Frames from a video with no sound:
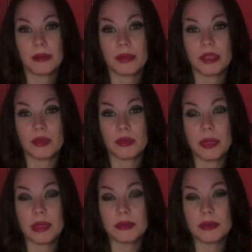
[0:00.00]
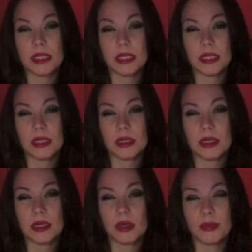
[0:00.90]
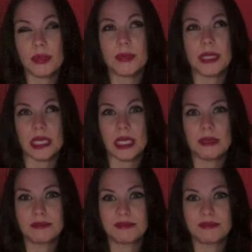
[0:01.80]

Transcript: but they're probably, they could be picky.